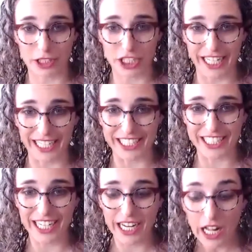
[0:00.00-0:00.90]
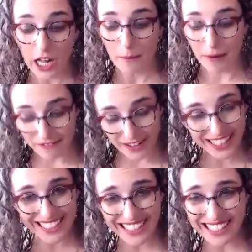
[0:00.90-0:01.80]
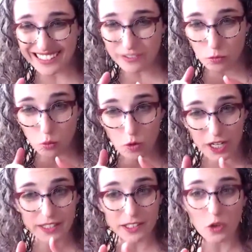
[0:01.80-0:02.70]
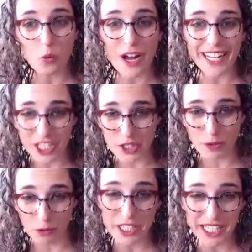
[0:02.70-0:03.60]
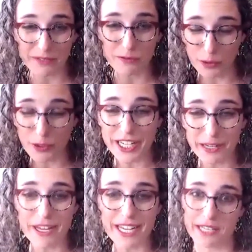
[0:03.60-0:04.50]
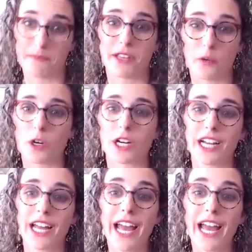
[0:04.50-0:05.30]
change by finding one little wedge where we can make something work.